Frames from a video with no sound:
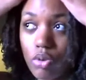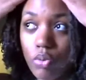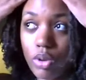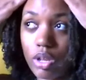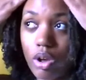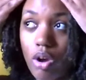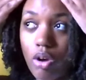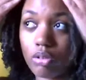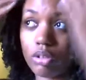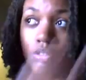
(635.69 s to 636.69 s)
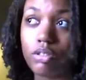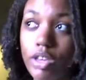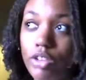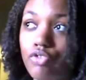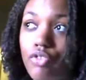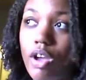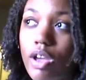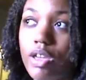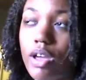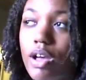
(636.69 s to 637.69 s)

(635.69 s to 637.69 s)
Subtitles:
what it all looks like dry.